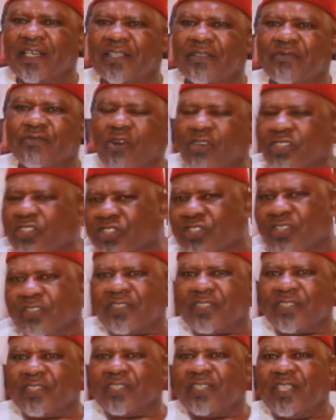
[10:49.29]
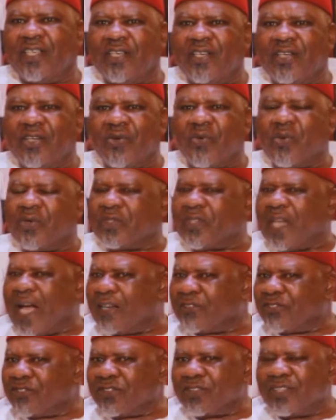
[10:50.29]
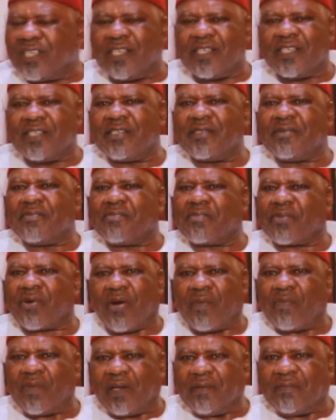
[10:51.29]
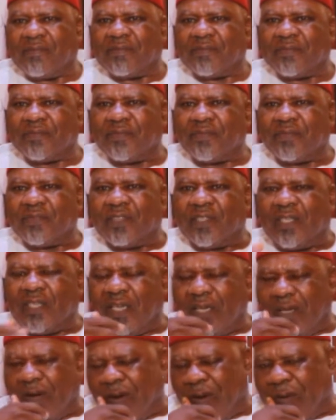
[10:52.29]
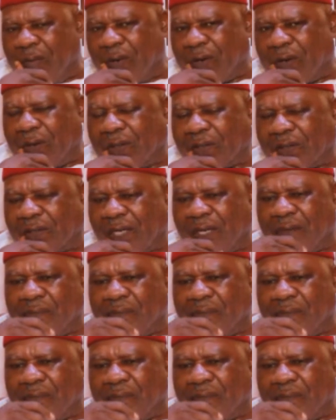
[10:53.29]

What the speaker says: functions without any problem, because